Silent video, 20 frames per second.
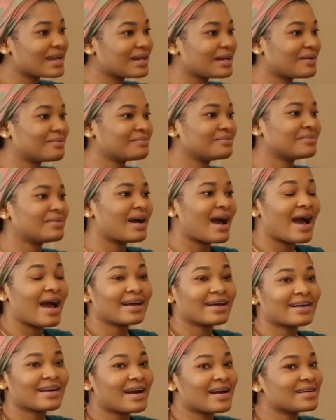and
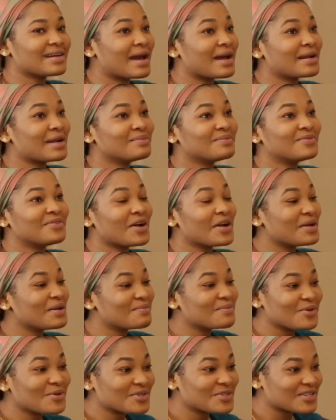I'm very
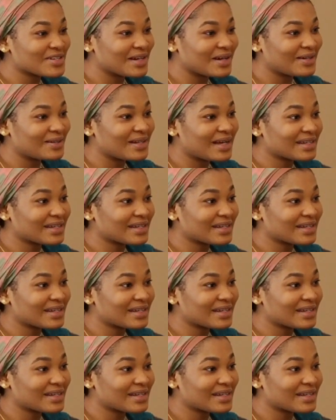emotional.